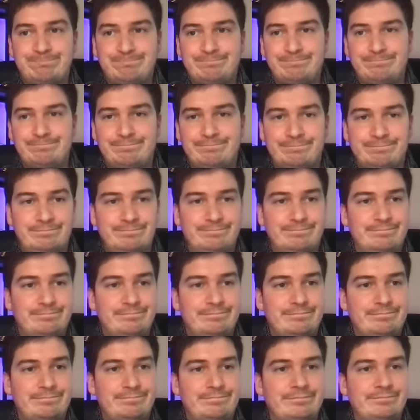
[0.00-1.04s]

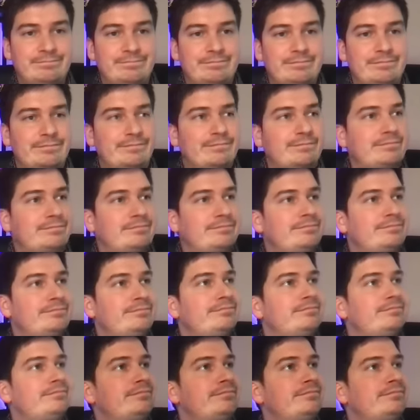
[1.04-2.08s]

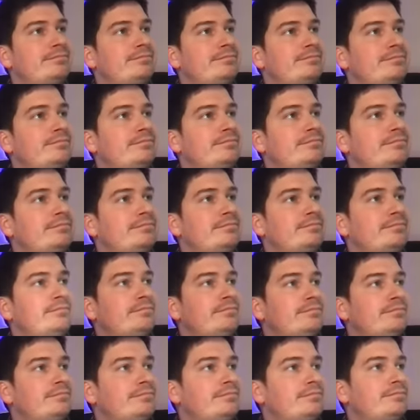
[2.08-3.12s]

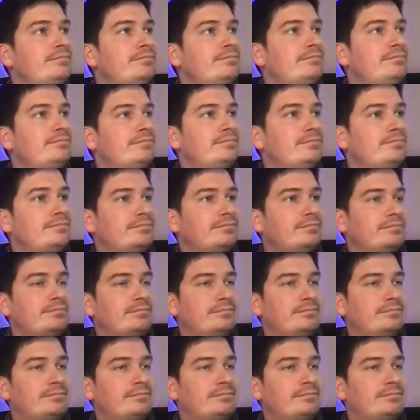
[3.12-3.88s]
(silent)